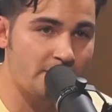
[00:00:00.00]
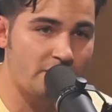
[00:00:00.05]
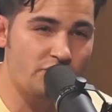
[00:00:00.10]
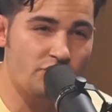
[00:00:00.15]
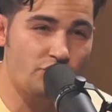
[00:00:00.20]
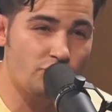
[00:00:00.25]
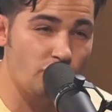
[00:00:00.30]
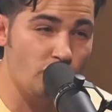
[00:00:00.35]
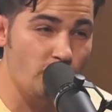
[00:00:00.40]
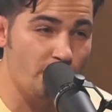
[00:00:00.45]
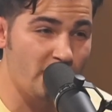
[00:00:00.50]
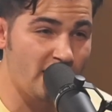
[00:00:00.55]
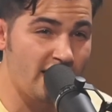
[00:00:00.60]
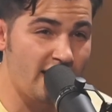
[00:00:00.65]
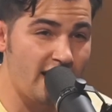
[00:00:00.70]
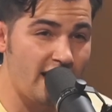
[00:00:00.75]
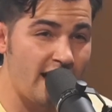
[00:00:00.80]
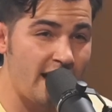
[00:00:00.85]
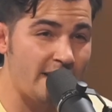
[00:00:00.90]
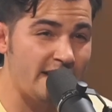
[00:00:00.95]
I'm
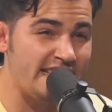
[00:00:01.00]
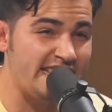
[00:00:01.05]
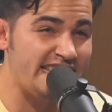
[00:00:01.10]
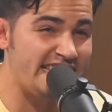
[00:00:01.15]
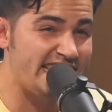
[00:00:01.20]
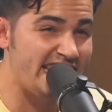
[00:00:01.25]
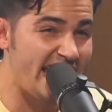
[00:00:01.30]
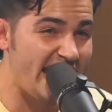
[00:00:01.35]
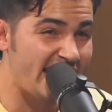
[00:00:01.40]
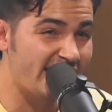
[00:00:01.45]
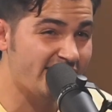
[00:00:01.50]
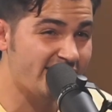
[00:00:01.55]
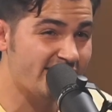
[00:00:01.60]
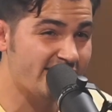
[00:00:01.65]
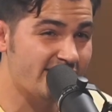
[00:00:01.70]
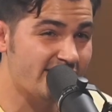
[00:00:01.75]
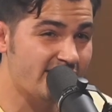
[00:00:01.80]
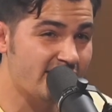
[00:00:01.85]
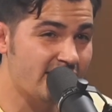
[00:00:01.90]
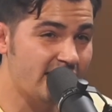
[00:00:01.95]
assuming I
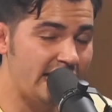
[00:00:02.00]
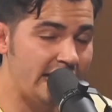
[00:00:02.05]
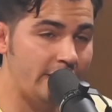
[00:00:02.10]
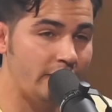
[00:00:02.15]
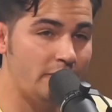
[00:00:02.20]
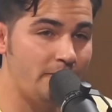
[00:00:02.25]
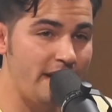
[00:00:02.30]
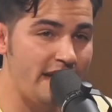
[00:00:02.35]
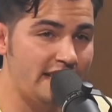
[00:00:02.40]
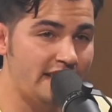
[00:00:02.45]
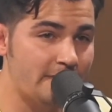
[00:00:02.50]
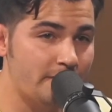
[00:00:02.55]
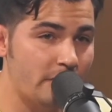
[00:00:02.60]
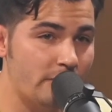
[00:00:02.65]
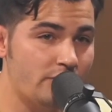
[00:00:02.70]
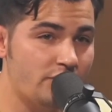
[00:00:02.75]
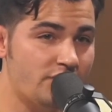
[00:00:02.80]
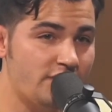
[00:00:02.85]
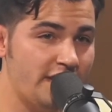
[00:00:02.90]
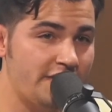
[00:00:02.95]
guess it would make the
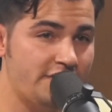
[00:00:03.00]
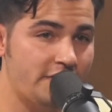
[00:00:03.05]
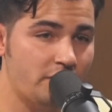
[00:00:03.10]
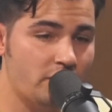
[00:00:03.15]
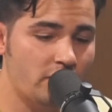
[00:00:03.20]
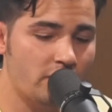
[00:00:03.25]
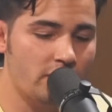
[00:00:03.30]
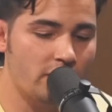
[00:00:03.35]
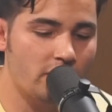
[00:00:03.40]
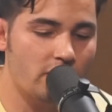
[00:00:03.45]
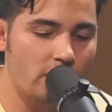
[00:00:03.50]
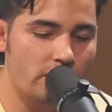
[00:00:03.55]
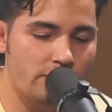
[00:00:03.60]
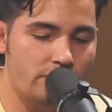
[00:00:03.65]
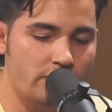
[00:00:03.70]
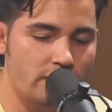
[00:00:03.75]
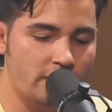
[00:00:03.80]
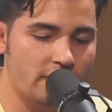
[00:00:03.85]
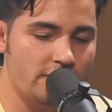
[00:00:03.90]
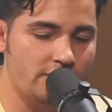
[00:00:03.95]
most sense if they're going to
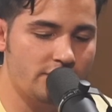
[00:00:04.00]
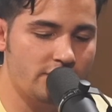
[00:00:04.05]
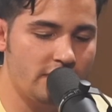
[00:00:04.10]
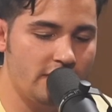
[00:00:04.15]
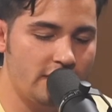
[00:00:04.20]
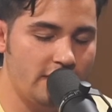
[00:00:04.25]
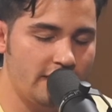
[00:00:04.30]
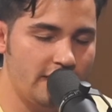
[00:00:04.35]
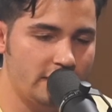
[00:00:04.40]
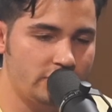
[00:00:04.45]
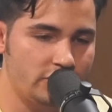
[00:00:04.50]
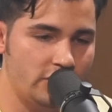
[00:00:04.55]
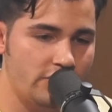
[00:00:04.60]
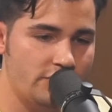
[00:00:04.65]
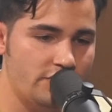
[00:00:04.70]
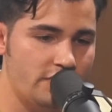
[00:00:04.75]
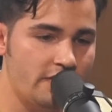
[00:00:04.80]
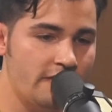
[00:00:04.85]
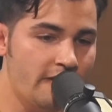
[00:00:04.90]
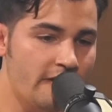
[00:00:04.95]
call something a City Connect
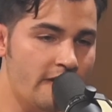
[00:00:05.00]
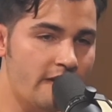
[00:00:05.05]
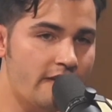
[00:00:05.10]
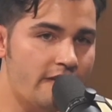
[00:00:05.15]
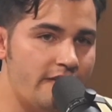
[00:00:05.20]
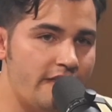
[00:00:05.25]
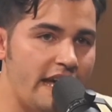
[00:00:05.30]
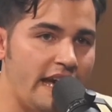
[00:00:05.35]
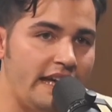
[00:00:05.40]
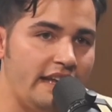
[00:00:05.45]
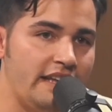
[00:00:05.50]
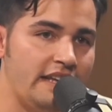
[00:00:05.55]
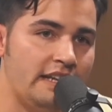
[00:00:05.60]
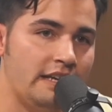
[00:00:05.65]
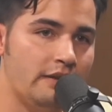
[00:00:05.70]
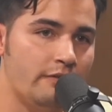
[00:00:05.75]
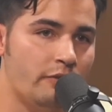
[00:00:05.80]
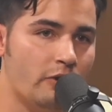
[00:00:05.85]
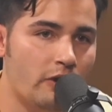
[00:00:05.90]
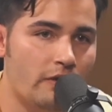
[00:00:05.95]
jersey that
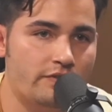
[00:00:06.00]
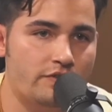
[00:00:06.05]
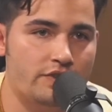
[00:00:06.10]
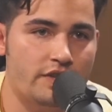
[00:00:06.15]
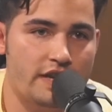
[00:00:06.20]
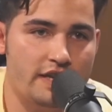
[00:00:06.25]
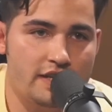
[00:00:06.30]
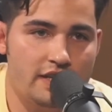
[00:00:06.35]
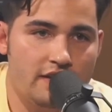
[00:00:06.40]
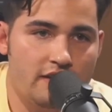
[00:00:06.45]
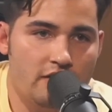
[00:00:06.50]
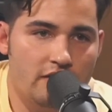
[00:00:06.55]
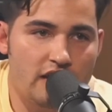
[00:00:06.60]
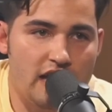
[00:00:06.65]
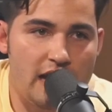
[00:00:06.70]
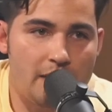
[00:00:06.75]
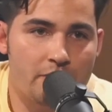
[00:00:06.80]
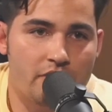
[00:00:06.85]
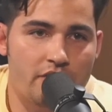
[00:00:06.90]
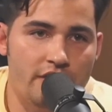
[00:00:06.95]
it involves Nike
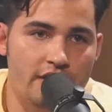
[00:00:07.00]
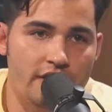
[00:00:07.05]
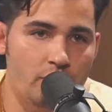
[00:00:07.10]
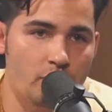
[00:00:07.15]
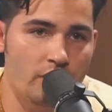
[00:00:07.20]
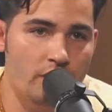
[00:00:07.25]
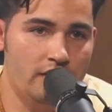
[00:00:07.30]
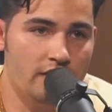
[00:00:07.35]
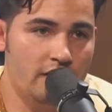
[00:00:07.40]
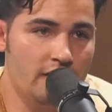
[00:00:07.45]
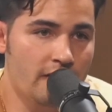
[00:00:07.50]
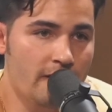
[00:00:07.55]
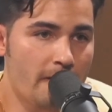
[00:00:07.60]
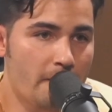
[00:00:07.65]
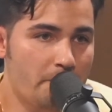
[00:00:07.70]
collaborating with